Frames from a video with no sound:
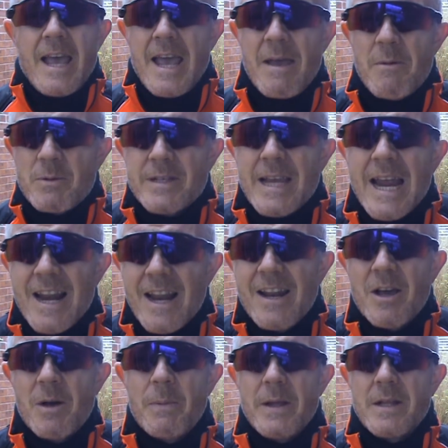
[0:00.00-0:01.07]
it was getting a
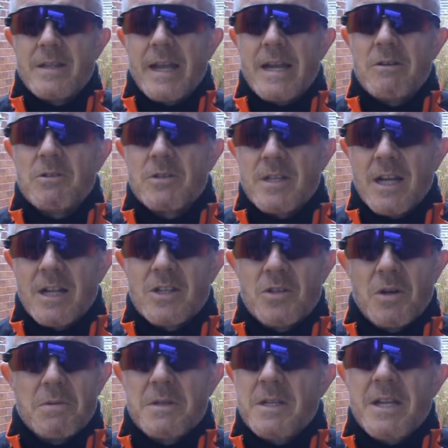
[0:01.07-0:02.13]
little bit dangerous at
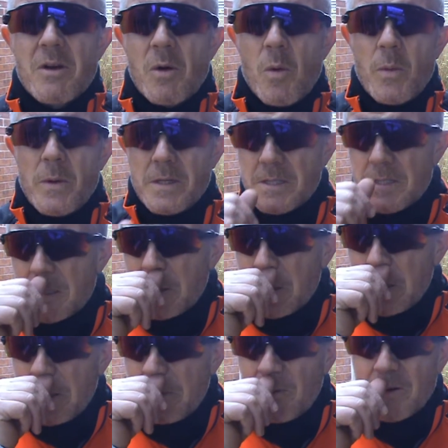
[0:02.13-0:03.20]
times. It
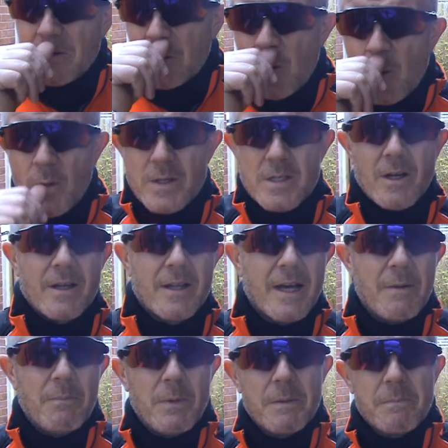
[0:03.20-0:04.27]
wasn't always like
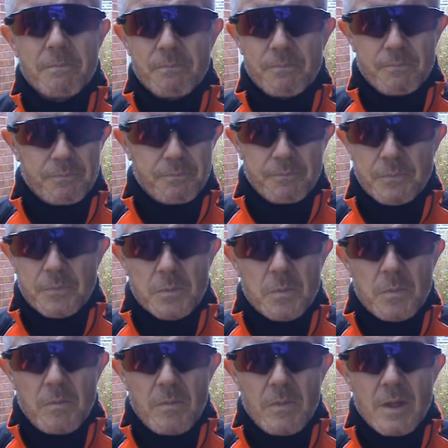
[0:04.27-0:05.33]
that, but
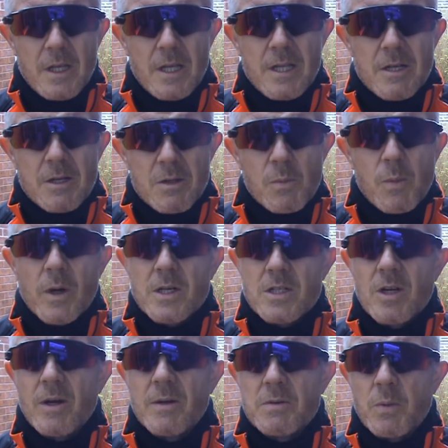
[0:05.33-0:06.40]
you know, there were
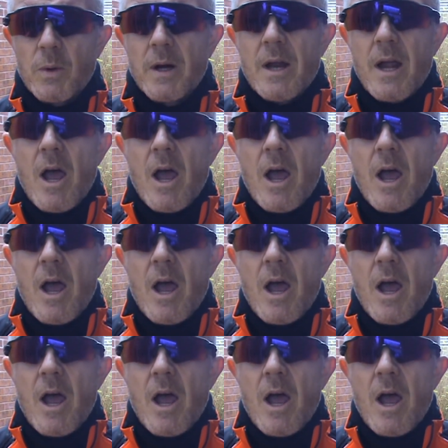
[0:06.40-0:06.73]
times where